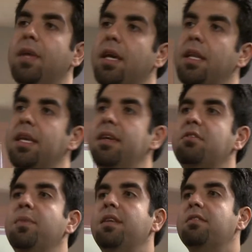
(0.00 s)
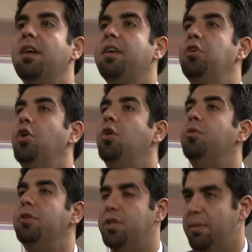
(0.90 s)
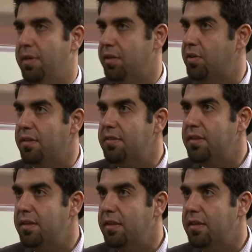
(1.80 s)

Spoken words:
an easement is not an ownership interest.